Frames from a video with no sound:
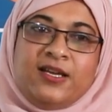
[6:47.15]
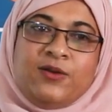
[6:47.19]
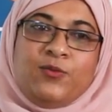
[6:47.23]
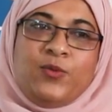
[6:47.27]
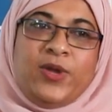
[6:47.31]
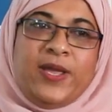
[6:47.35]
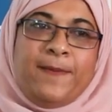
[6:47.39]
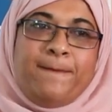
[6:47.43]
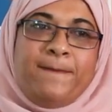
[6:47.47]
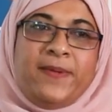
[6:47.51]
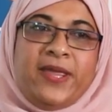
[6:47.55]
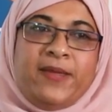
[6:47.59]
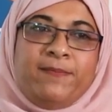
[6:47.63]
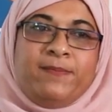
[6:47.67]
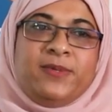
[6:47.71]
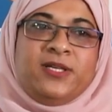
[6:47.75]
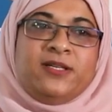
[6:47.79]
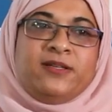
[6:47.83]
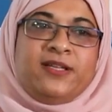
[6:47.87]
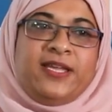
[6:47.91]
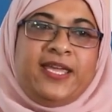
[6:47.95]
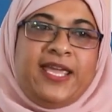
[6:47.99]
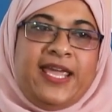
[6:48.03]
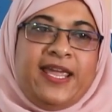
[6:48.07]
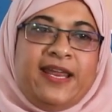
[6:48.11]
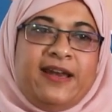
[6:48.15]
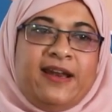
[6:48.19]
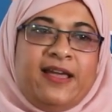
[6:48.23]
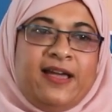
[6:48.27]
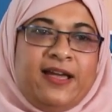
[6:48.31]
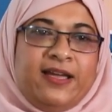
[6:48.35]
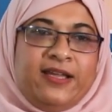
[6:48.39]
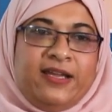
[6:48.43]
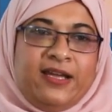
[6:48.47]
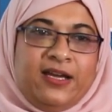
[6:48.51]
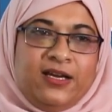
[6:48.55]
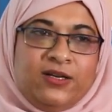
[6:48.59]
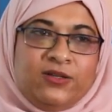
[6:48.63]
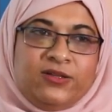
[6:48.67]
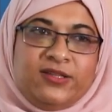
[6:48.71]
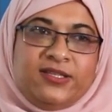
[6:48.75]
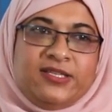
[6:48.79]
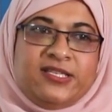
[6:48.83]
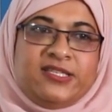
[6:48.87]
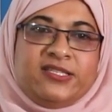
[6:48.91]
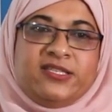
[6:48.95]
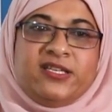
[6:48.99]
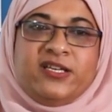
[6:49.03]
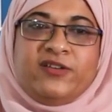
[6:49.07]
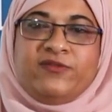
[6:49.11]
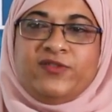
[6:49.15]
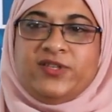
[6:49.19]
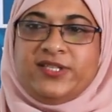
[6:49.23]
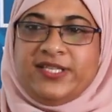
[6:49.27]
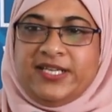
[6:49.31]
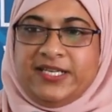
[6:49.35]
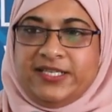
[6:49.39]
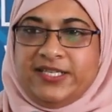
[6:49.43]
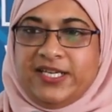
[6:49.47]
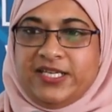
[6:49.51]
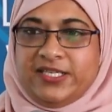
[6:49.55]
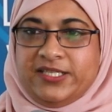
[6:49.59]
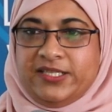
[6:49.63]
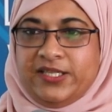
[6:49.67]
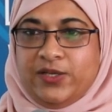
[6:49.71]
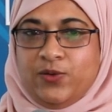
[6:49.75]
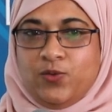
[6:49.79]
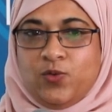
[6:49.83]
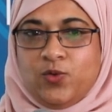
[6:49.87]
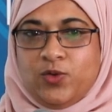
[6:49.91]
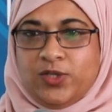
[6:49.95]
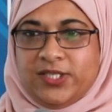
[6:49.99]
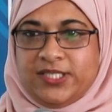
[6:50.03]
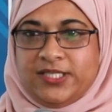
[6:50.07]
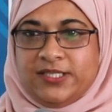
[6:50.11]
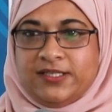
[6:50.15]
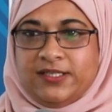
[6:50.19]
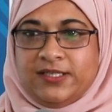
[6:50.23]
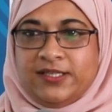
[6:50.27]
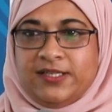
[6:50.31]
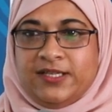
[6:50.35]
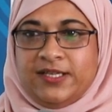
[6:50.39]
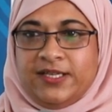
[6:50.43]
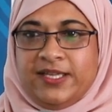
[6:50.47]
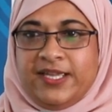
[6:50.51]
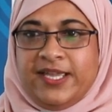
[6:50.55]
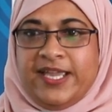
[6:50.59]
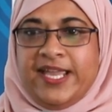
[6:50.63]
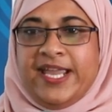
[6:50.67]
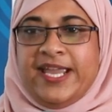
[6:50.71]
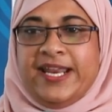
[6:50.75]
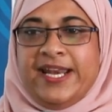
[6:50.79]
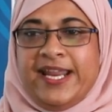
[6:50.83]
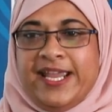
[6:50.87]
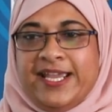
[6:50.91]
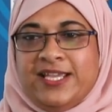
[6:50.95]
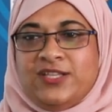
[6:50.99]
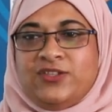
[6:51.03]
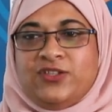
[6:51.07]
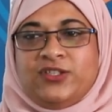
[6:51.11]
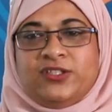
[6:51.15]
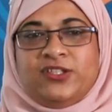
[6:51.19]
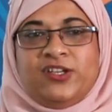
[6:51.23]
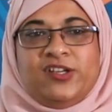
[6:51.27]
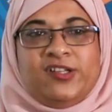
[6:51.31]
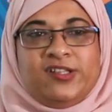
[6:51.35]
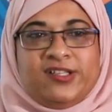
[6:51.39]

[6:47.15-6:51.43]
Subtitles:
where people can hire out the servers and test their water. And as Dr.